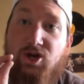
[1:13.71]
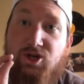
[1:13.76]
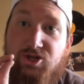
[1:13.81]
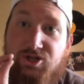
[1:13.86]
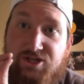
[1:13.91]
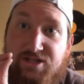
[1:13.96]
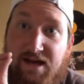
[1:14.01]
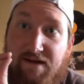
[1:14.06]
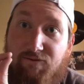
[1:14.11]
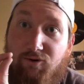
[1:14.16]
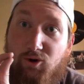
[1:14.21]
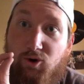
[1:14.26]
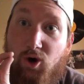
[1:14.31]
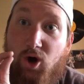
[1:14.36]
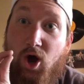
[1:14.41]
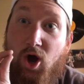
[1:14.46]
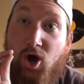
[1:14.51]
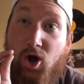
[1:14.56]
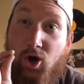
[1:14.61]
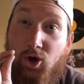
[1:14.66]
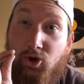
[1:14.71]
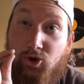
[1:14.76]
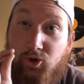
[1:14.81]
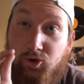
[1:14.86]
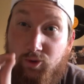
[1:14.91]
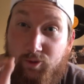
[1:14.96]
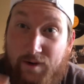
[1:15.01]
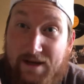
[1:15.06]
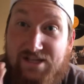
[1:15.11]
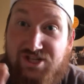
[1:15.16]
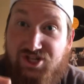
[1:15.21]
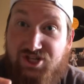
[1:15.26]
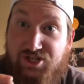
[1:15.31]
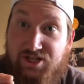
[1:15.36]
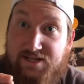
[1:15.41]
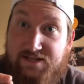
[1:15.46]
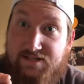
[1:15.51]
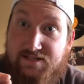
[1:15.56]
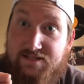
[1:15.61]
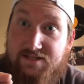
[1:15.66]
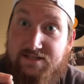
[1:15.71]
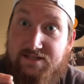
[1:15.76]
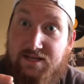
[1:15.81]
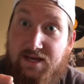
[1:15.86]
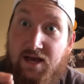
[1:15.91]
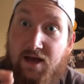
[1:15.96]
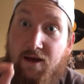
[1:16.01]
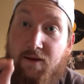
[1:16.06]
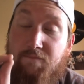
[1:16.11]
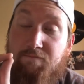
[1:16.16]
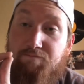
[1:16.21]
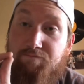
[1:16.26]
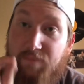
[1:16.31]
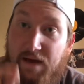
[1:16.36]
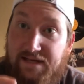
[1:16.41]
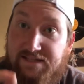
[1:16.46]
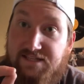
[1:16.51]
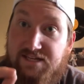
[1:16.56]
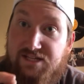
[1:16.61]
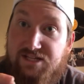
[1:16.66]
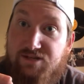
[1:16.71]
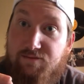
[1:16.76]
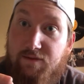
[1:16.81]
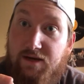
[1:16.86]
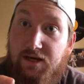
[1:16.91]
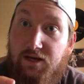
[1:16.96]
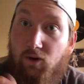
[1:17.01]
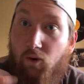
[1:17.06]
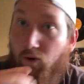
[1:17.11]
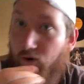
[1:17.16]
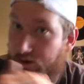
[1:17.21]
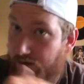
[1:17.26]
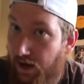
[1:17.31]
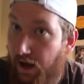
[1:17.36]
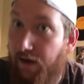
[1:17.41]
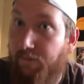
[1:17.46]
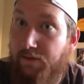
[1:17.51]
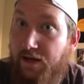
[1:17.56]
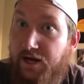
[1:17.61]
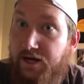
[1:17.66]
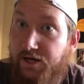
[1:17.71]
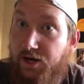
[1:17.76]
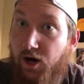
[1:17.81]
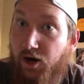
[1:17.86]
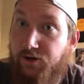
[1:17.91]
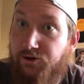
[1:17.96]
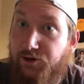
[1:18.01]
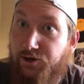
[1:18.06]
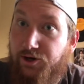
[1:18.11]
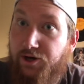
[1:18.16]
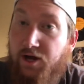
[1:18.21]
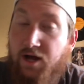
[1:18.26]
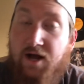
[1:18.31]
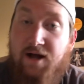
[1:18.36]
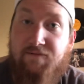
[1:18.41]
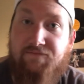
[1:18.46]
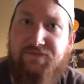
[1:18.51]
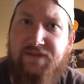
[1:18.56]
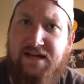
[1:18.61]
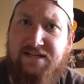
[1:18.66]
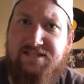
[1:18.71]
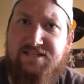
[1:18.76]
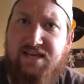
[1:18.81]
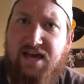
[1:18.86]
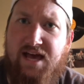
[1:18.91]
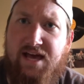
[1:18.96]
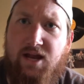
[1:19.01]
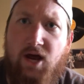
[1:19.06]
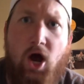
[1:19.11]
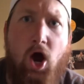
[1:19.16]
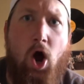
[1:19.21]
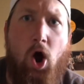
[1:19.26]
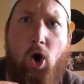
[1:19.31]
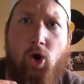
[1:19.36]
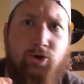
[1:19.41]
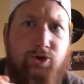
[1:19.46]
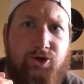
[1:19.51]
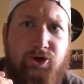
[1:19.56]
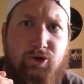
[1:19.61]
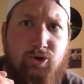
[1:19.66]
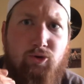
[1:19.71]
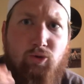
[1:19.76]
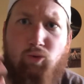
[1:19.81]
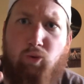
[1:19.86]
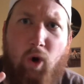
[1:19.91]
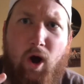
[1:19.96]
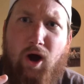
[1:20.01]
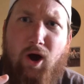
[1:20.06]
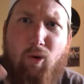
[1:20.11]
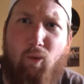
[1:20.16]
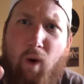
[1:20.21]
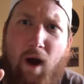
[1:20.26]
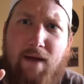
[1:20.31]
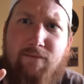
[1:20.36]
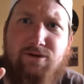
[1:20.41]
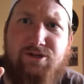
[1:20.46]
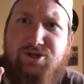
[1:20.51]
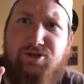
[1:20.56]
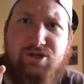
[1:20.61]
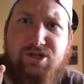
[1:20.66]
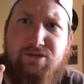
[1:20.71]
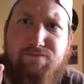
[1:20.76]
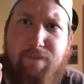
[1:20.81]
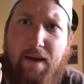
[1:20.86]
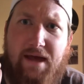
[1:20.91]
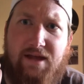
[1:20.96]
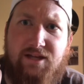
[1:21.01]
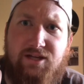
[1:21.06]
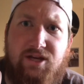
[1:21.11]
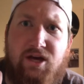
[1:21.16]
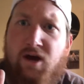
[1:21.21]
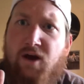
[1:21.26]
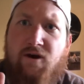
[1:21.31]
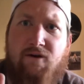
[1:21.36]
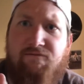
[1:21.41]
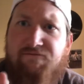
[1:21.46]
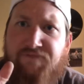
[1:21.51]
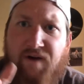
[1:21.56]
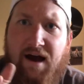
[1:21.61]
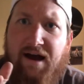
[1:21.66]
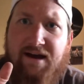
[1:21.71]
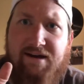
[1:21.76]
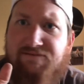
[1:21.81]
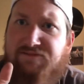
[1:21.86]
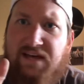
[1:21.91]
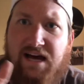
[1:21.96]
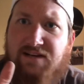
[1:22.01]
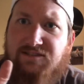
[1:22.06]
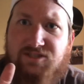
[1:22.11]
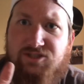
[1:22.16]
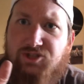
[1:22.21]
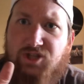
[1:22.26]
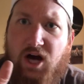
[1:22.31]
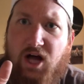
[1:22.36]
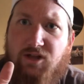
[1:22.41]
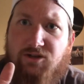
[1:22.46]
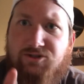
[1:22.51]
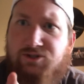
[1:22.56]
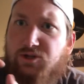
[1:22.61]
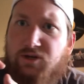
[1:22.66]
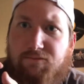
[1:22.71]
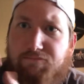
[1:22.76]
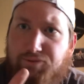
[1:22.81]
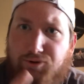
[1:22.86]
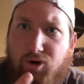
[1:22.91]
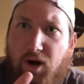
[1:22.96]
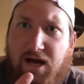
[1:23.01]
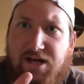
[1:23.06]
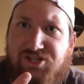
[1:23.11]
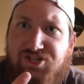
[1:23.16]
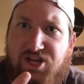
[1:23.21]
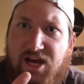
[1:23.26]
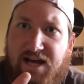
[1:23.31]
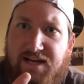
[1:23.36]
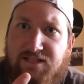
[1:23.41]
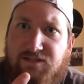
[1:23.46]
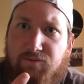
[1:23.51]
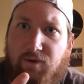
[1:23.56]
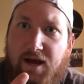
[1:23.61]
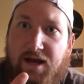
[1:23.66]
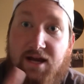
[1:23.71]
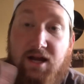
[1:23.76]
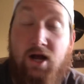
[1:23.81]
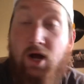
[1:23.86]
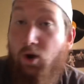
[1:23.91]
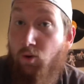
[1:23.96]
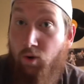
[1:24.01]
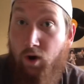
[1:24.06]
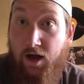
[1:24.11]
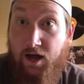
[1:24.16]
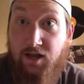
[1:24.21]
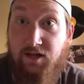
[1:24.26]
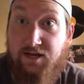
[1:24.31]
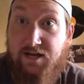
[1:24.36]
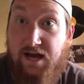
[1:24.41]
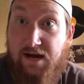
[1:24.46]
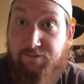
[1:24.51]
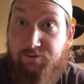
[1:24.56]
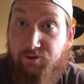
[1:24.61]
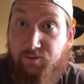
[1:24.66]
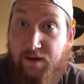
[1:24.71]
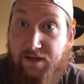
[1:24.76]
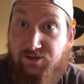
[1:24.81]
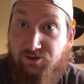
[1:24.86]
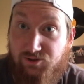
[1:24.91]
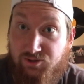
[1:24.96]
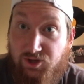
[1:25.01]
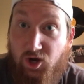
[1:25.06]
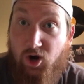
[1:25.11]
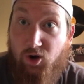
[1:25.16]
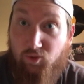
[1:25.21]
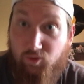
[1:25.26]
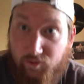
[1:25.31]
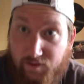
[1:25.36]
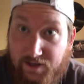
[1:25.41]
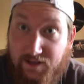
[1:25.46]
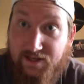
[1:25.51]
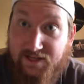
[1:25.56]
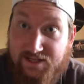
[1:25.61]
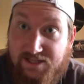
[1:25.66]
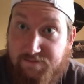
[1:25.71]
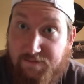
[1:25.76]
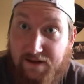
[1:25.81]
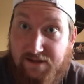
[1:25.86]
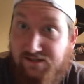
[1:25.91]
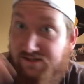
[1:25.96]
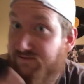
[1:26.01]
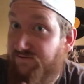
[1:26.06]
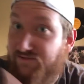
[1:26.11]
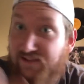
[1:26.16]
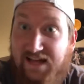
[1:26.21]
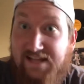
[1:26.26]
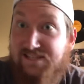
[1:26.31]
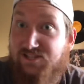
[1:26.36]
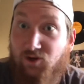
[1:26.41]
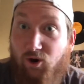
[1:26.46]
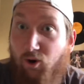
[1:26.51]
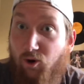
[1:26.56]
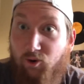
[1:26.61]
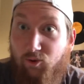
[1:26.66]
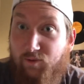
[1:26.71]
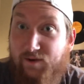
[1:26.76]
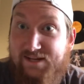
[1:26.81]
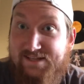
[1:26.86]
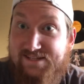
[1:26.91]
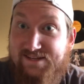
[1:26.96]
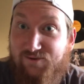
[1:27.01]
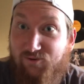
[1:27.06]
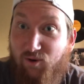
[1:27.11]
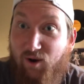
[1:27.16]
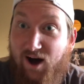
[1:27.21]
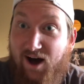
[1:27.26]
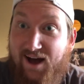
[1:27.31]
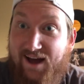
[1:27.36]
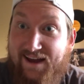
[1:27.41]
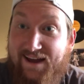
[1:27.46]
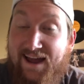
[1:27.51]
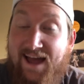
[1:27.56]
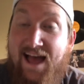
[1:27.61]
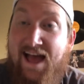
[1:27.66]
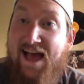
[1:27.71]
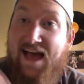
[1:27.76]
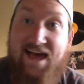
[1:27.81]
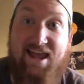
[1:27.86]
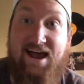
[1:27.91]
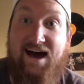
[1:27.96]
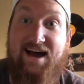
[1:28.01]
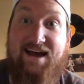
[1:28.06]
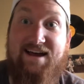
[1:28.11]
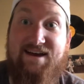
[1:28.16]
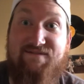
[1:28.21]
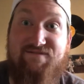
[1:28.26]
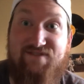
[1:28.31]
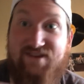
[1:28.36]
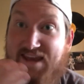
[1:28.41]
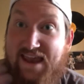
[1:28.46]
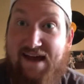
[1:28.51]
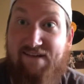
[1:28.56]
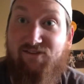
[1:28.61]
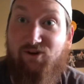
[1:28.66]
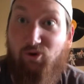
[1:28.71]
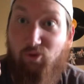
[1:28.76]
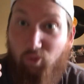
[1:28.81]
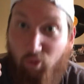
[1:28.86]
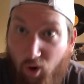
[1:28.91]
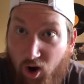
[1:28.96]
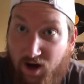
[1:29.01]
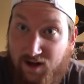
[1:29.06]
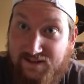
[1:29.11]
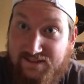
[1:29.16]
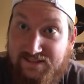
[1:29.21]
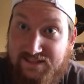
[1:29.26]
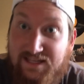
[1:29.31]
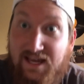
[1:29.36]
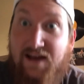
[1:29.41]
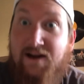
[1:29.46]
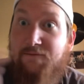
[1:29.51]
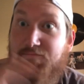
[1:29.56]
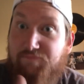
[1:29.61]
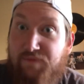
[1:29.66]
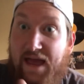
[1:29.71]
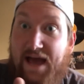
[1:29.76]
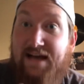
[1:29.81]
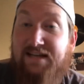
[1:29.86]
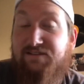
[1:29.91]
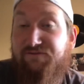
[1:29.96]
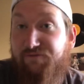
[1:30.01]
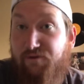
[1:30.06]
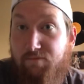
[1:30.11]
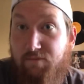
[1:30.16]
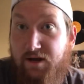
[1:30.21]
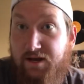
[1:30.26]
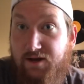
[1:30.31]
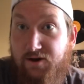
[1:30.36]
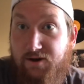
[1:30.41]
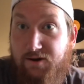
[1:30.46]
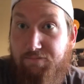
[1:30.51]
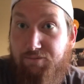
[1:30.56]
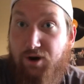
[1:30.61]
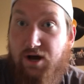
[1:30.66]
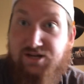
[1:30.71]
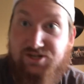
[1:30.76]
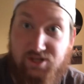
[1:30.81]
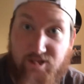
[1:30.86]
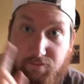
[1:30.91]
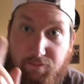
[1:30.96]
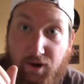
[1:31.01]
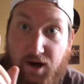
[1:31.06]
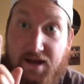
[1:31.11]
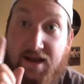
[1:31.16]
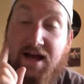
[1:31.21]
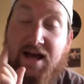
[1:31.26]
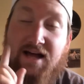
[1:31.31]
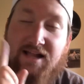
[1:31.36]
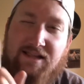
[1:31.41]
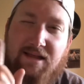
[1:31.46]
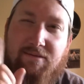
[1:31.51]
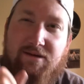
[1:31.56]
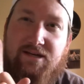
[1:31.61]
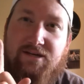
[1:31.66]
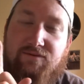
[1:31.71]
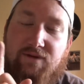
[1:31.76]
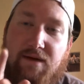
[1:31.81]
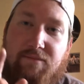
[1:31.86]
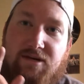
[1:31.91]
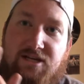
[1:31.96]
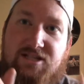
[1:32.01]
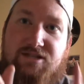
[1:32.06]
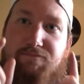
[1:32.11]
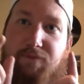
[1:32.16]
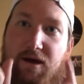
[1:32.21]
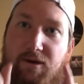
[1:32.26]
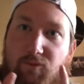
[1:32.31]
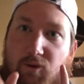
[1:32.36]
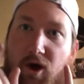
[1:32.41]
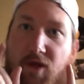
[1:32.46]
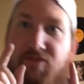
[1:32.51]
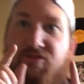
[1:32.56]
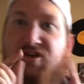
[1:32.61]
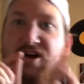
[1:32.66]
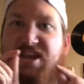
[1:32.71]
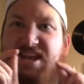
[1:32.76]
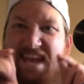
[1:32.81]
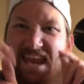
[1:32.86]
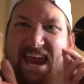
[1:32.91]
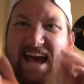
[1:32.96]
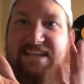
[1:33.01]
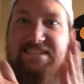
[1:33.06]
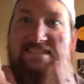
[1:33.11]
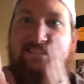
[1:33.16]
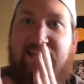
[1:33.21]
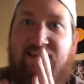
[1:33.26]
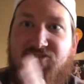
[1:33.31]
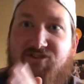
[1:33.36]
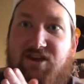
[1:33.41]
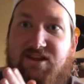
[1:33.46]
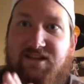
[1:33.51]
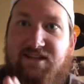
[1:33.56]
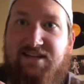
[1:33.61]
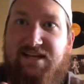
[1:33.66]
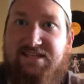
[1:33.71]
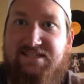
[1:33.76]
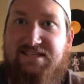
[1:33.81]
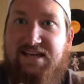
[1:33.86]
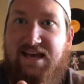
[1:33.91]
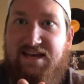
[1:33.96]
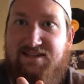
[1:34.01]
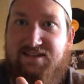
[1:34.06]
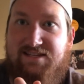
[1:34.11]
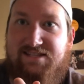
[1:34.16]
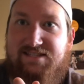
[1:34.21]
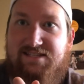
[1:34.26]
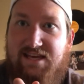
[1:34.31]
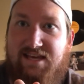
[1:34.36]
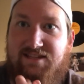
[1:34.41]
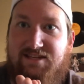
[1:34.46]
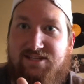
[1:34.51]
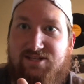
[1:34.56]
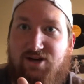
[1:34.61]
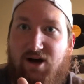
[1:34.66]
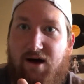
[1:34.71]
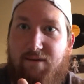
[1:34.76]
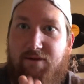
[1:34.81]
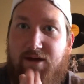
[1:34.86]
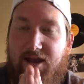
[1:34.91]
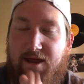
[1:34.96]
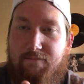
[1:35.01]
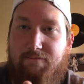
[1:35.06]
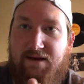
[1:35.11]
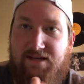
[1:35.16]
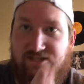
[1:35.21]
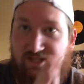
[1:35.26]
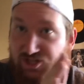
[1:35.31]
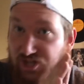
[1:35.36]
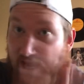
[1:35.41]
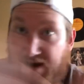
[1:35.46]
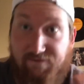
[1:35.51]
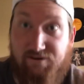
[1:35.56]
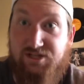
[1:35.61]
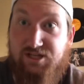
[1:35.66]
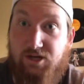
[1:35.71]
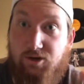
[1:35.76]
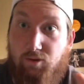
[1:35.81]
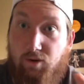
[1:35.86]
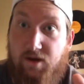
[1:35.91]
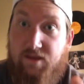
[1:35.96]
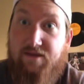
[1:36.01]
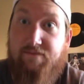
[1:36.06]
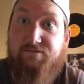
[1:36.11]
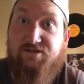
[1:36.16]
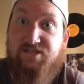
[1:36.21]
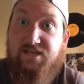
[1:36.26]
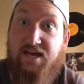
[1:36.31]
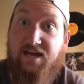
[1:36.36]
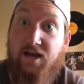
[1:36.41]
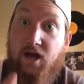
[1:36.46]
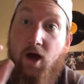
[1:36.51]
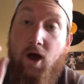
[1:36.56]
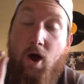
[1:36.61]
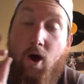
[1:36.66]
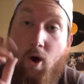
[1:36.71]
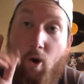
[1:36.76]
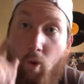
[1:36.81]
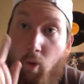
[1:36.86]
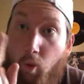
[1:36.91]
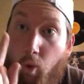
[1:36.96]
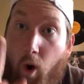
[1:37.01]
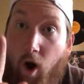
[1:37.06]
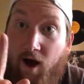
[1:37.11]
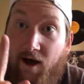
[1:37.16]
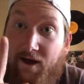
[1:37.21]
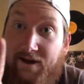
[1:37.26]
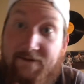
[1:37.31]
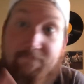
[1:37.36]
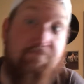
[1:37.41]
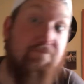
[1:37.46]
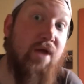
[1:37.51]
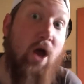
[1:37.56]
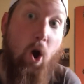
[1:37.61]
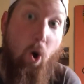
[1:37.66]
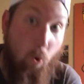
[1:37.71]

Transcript: Several Christians messaged me or commented under that said, why would you spend $5,000 on a project, right? Well, helicopter rentals are really expensive. That's the whole reason why. And I have never once asked for money on a project. But let me explain what the next thing that they say in this comment and message. Every single one of them said, one,